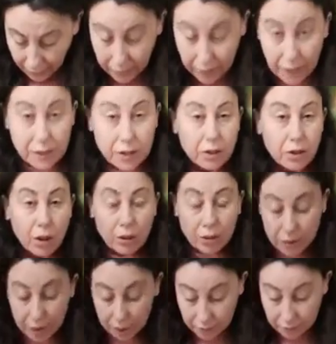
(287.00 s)
and there's a lot
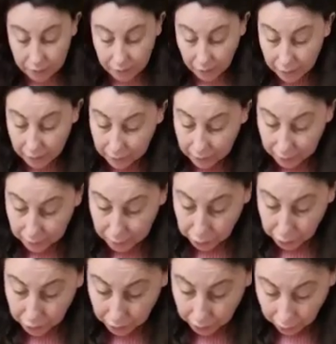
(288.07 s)
because as i said it
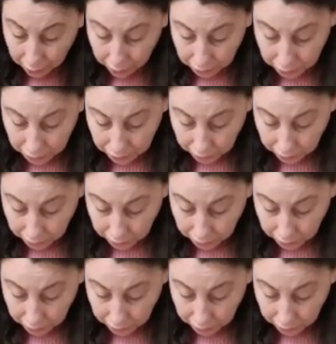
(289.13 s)
literally goes